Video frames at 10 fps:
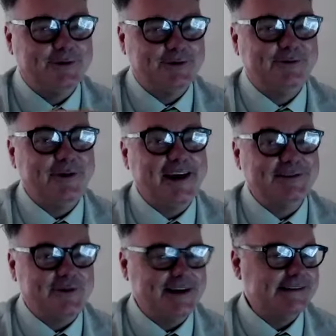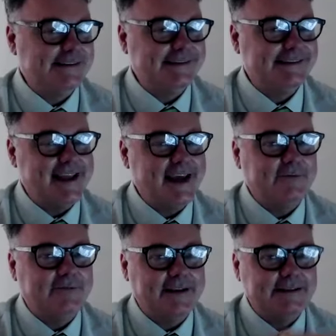of great dresses and
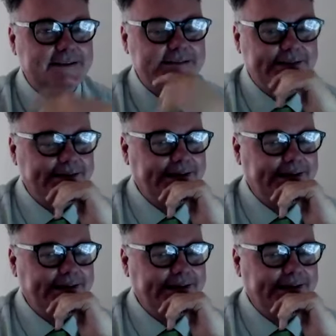outfits.